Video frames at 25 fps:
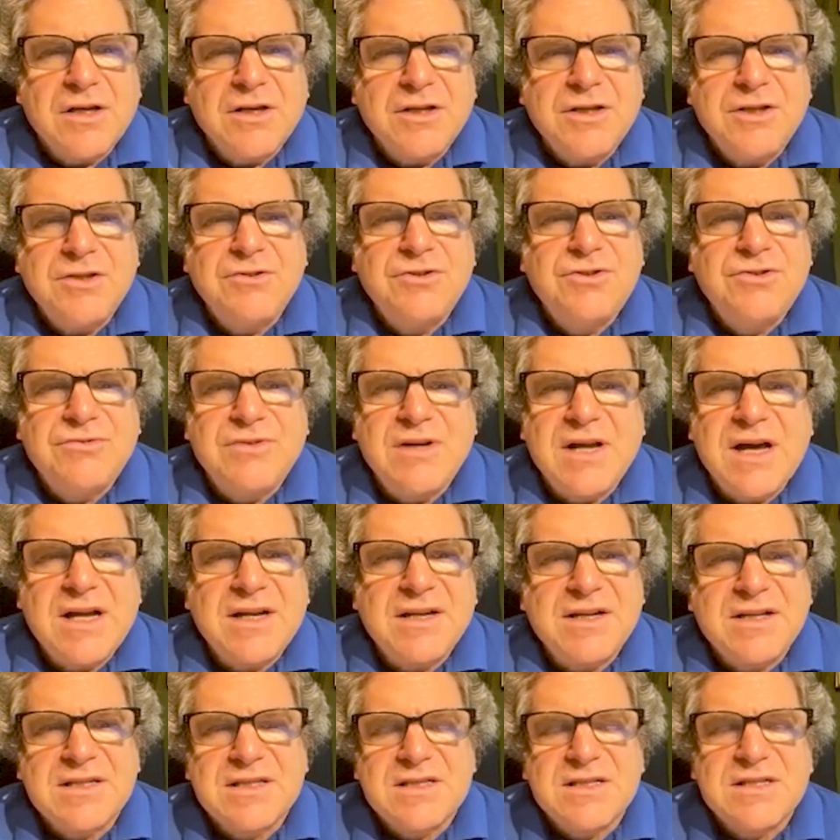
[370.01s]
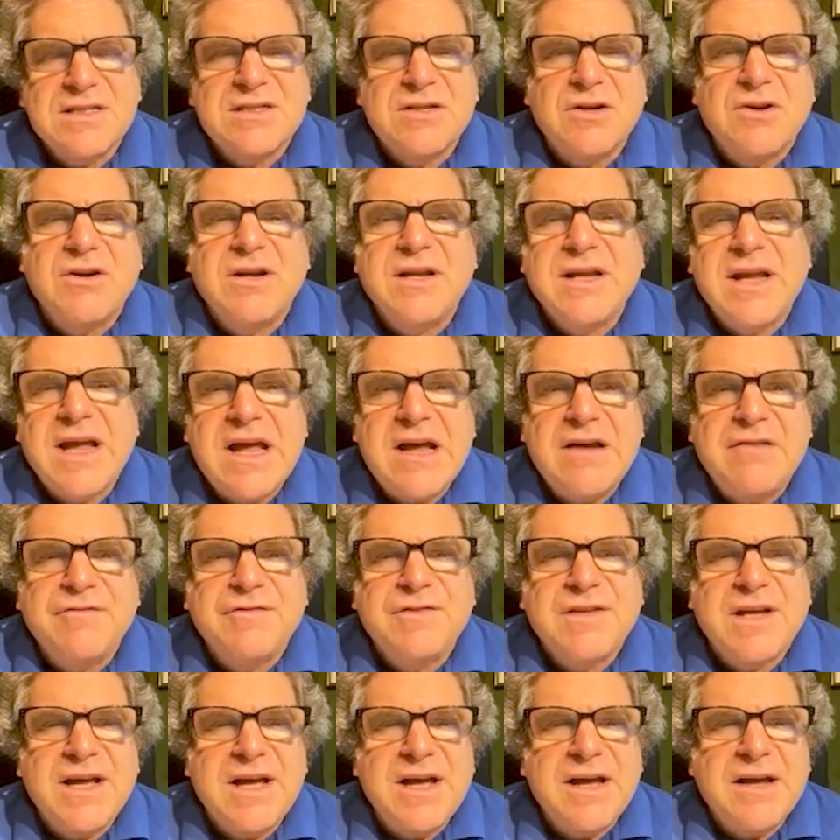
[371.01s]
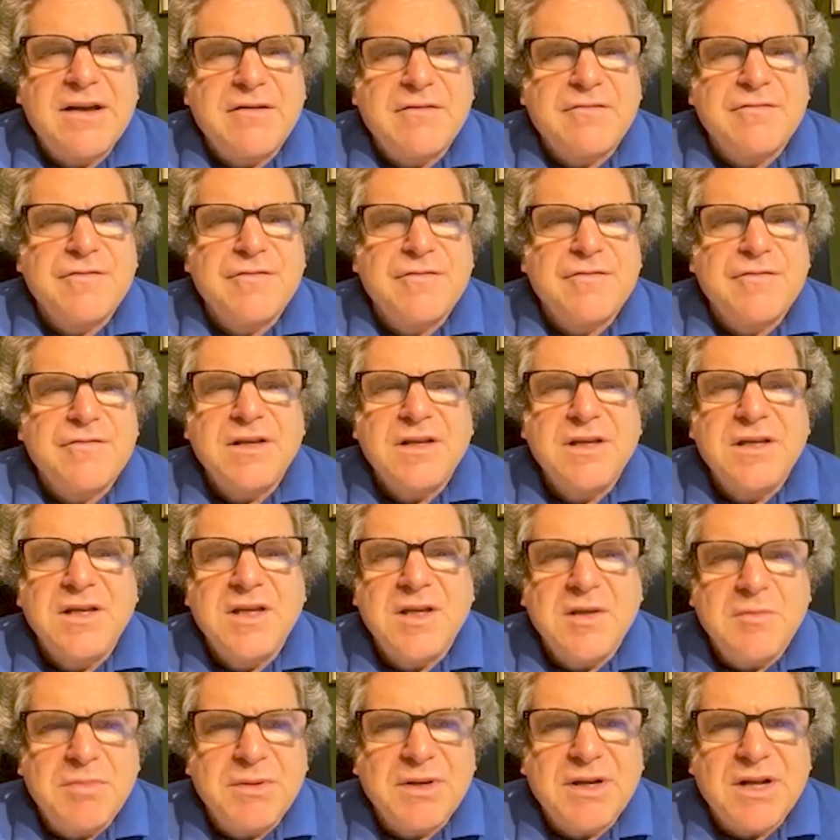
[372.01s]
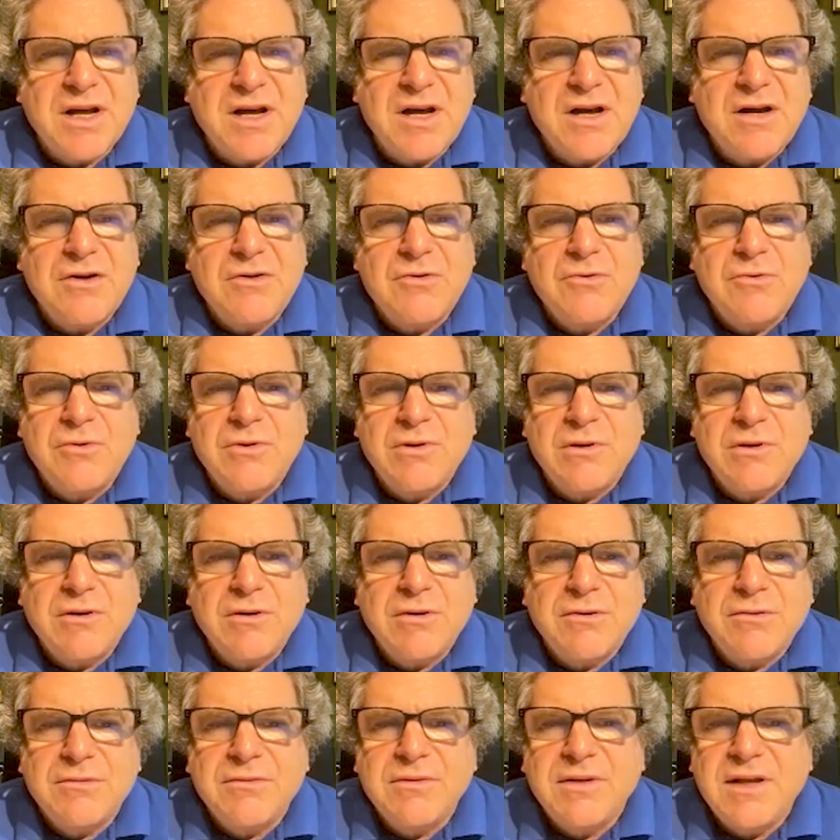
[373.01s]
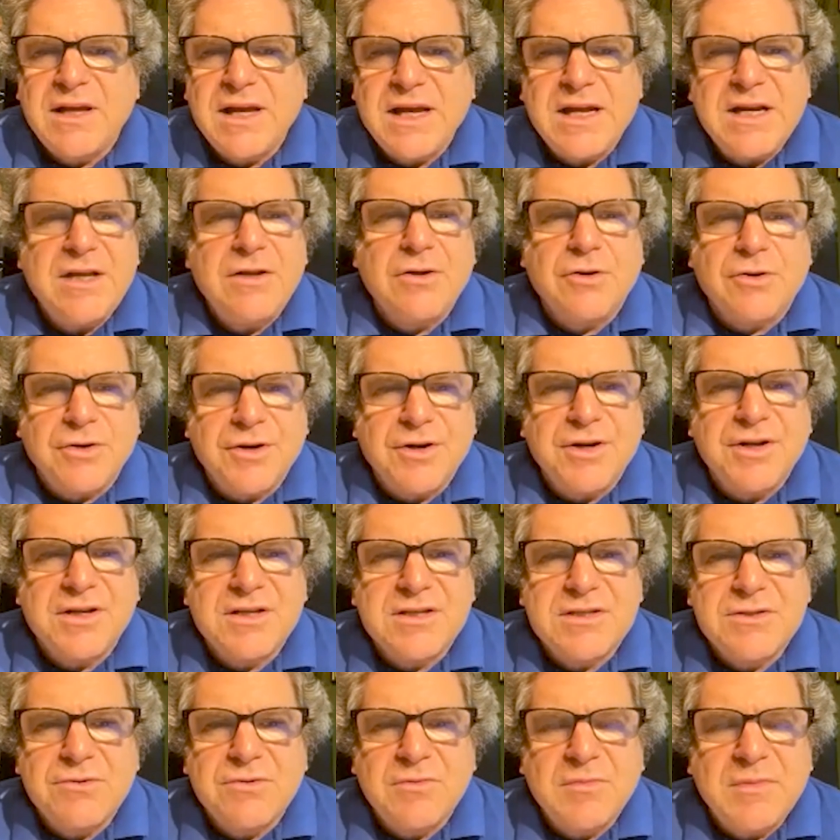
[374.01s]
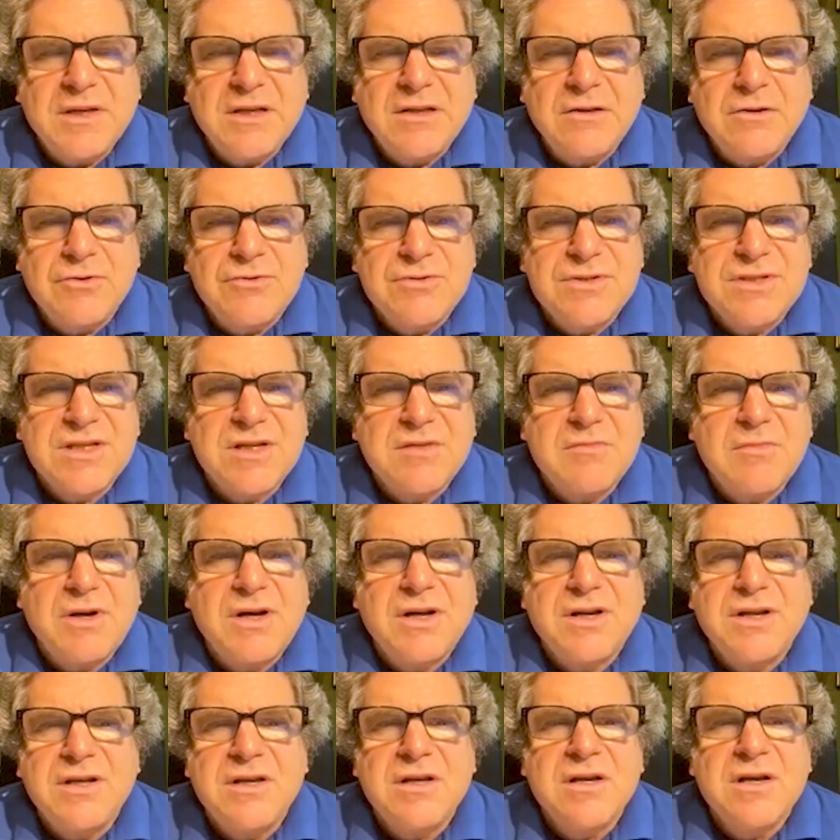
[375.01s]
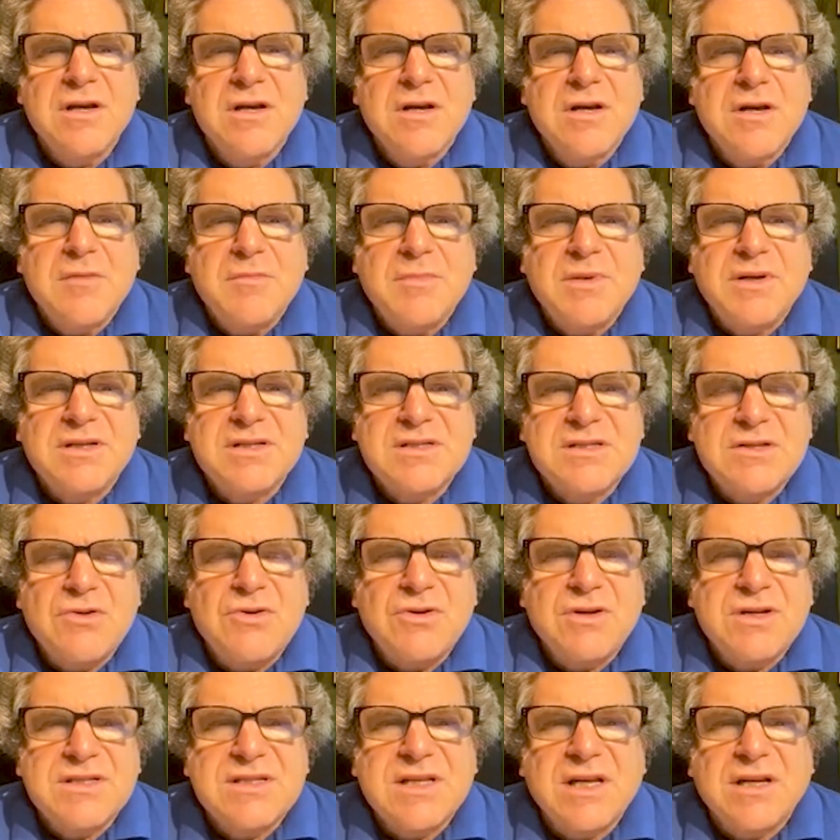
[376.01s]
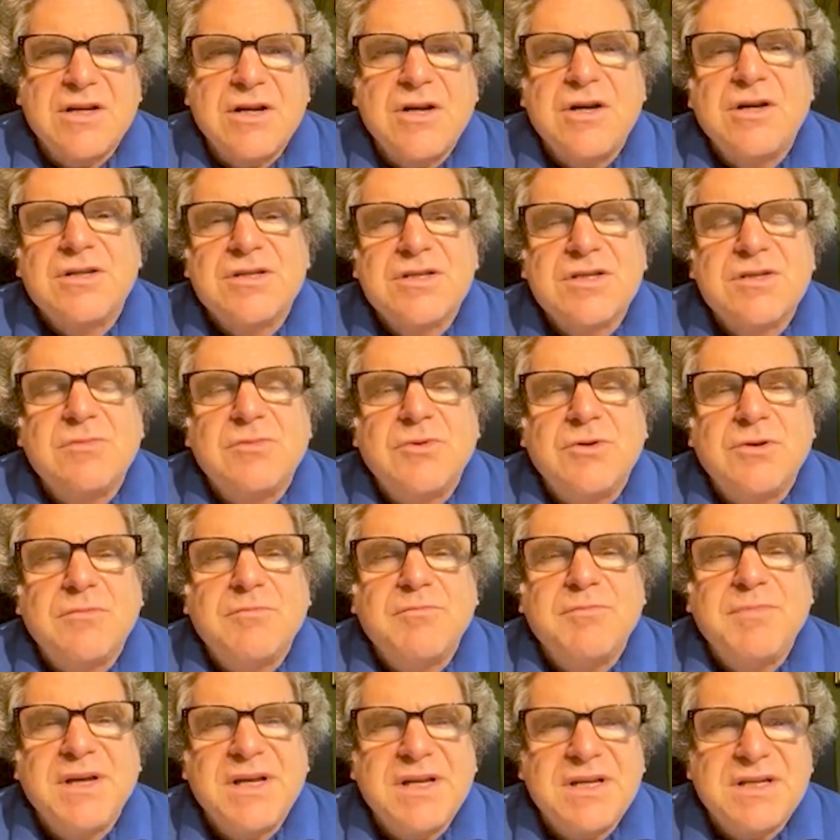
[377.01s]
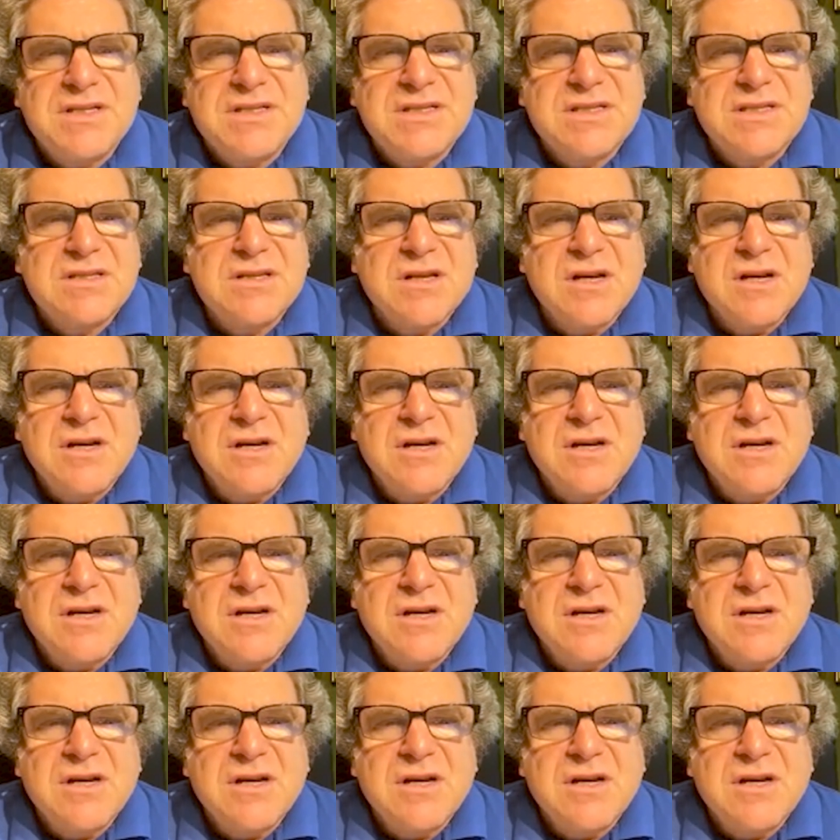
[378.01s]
You do not necessarily have to have EBITDA or any earnings. You could be losing money, but as long as that customer base